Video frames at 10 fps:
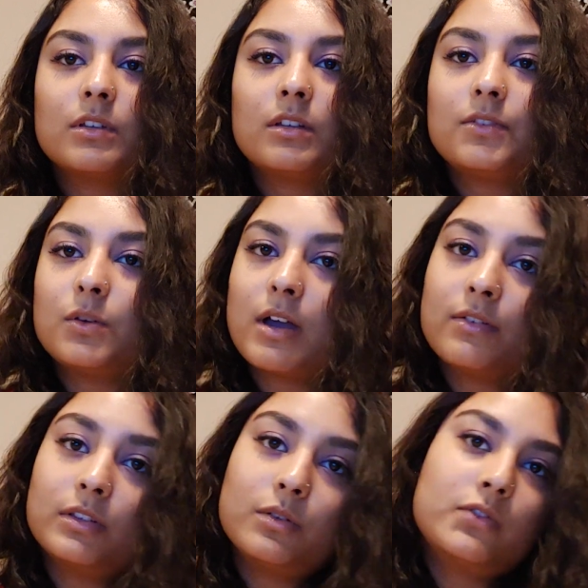If you
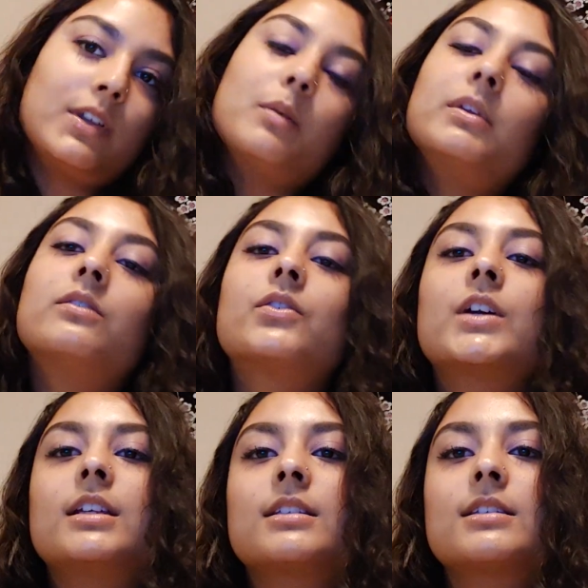have close family and
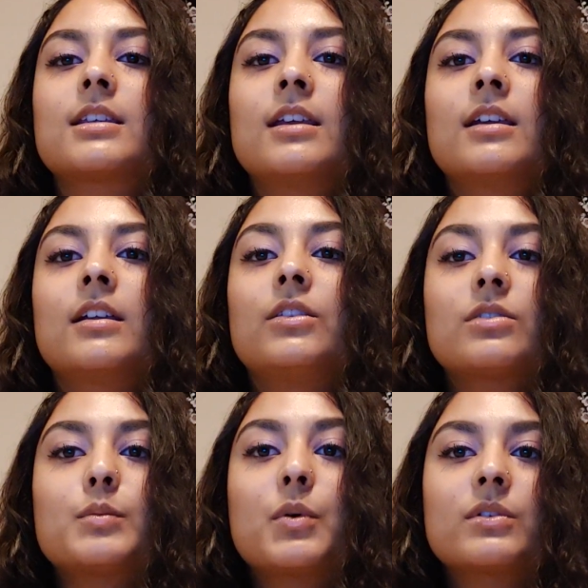friends, they're
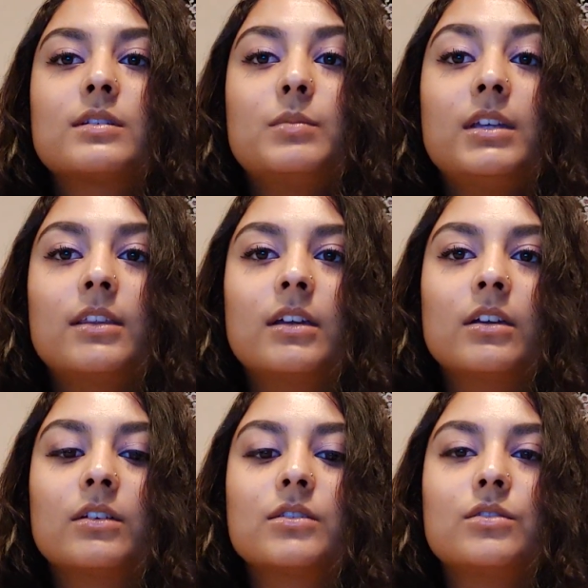supposed to be
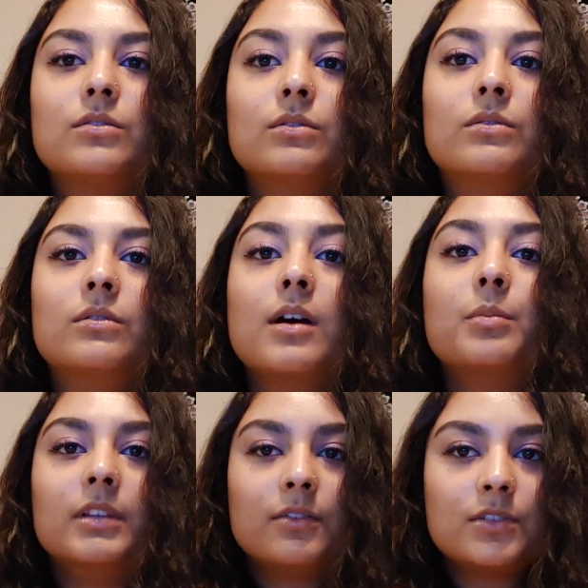there to
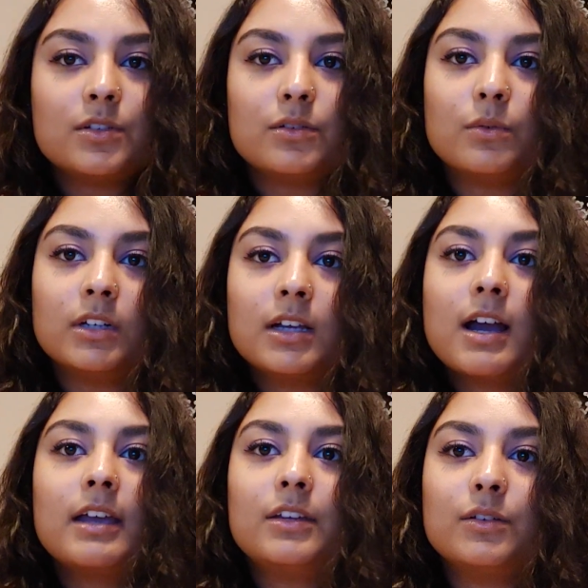uplift you and
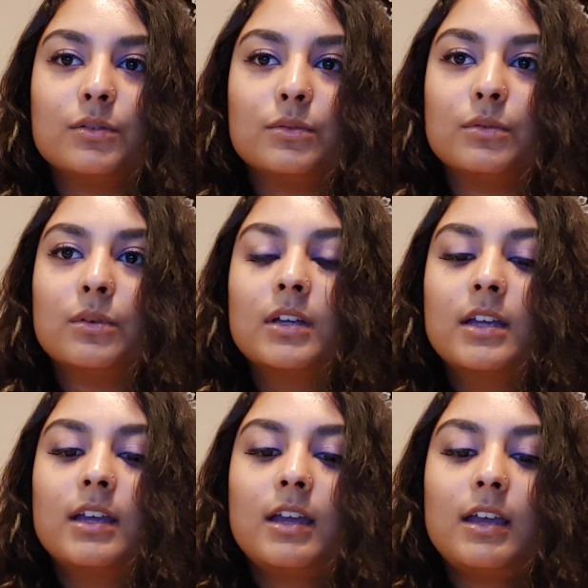guide you
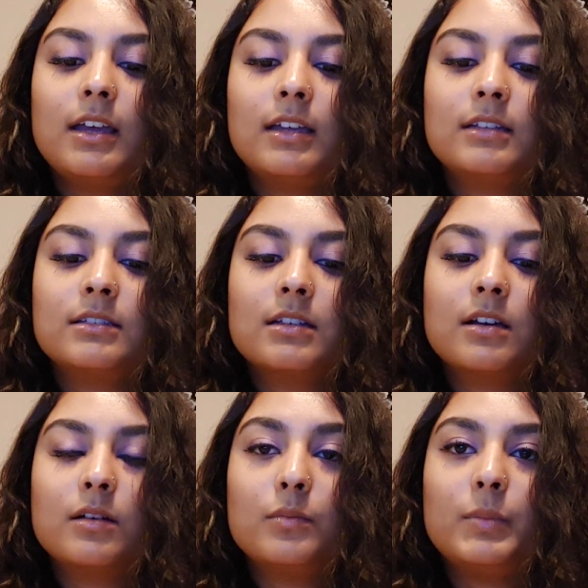and
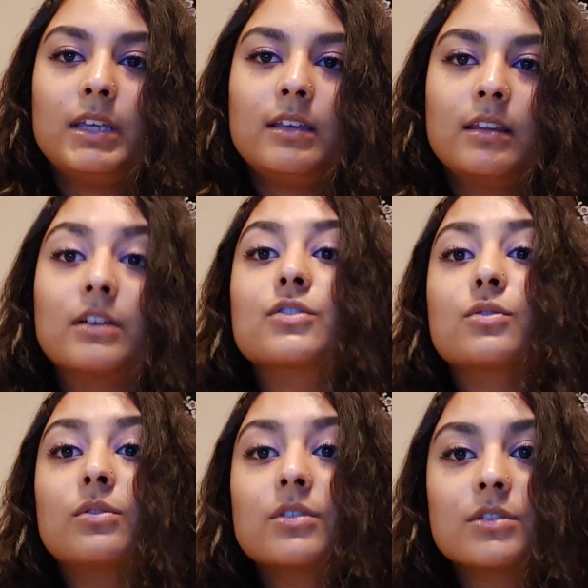be like a
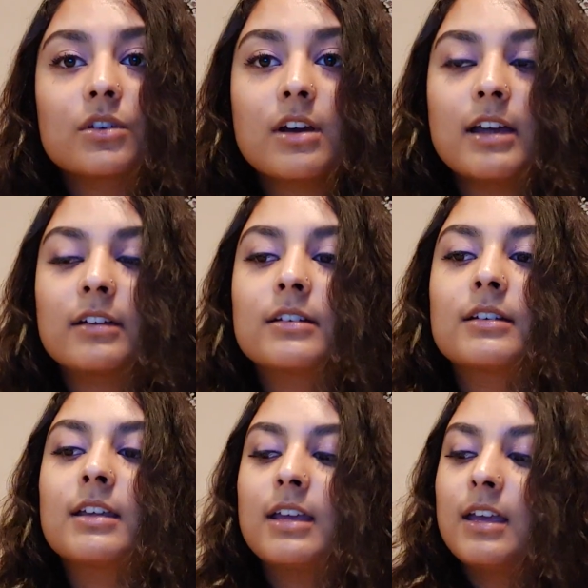shoulder to cry
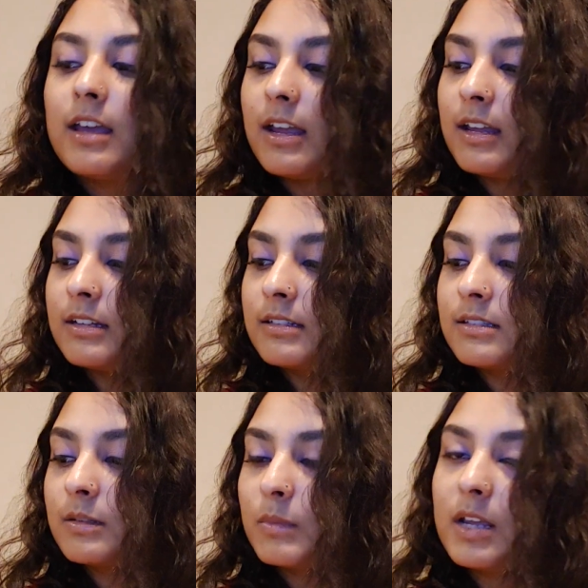on. And
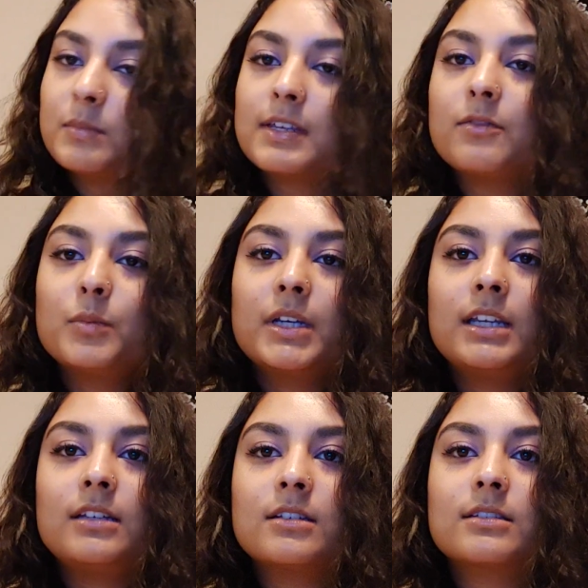sometimes
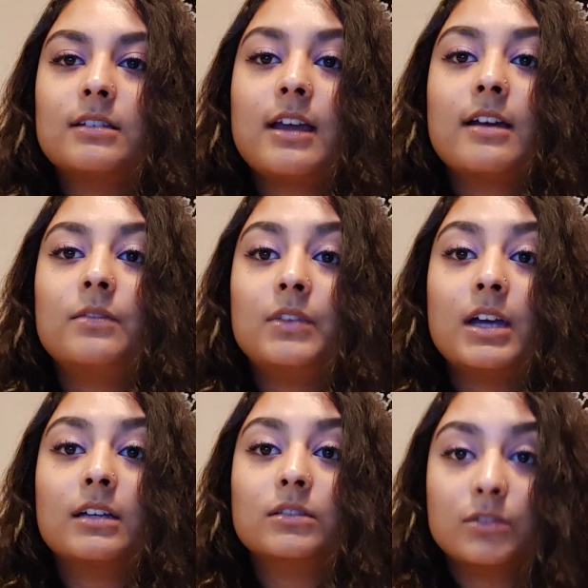everybody doesn't have
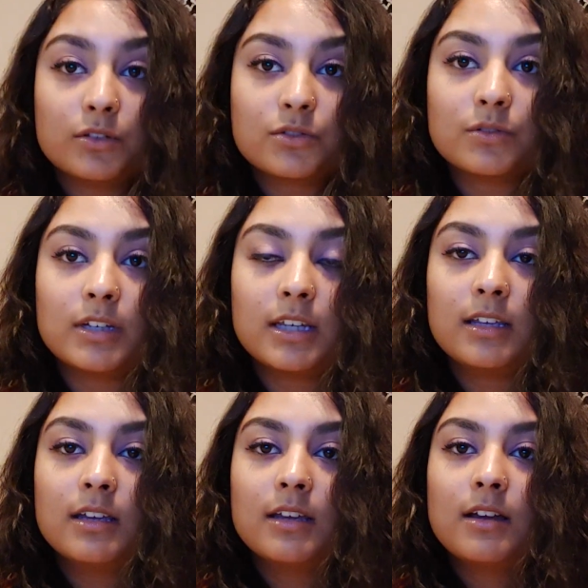that luxury
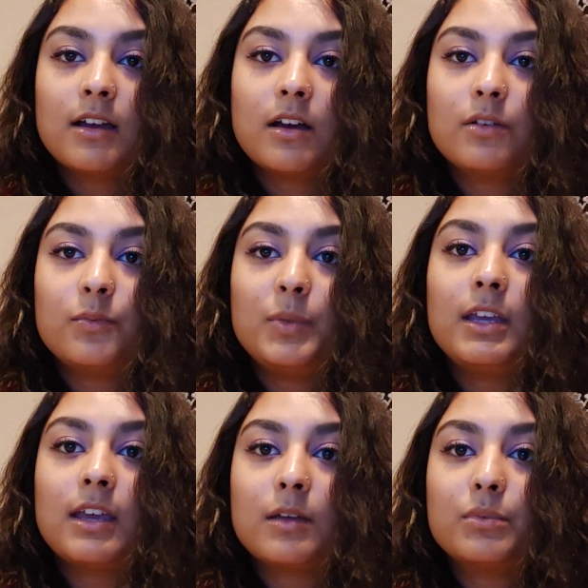of
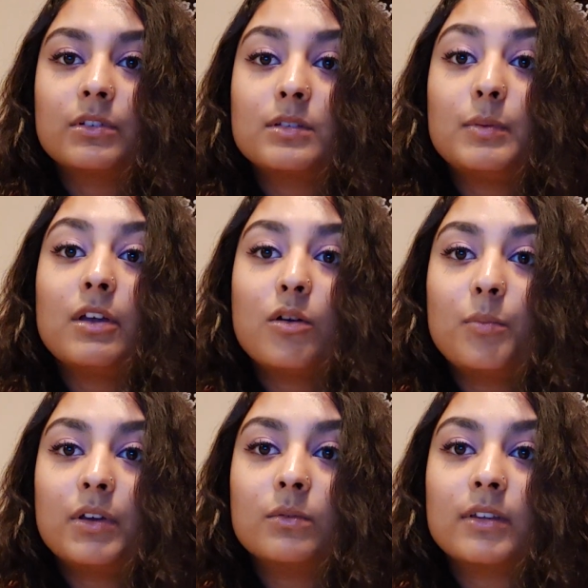being able to be
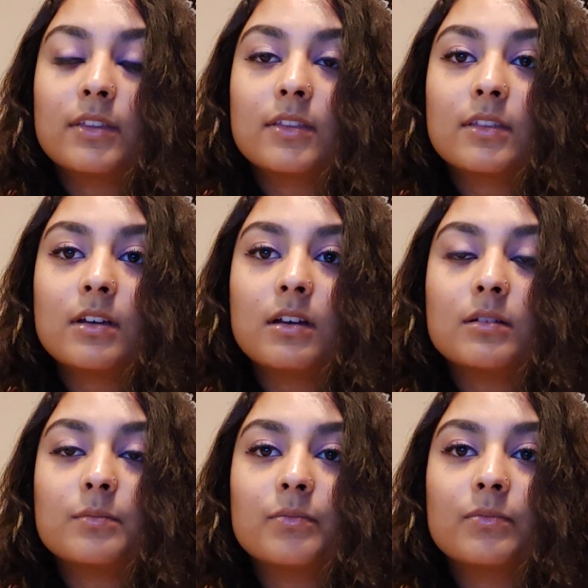open with
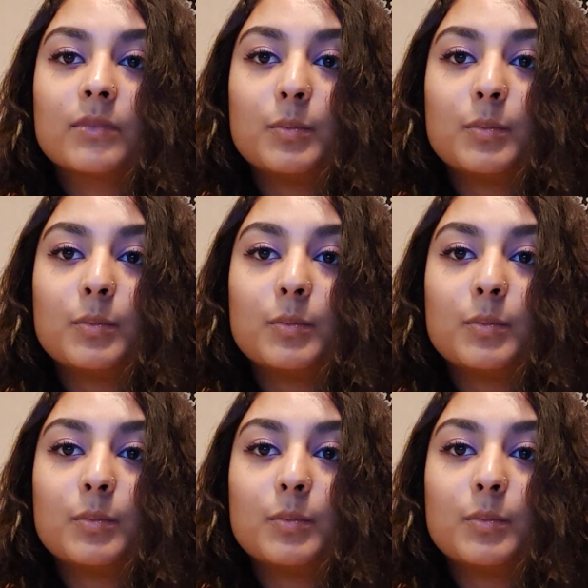the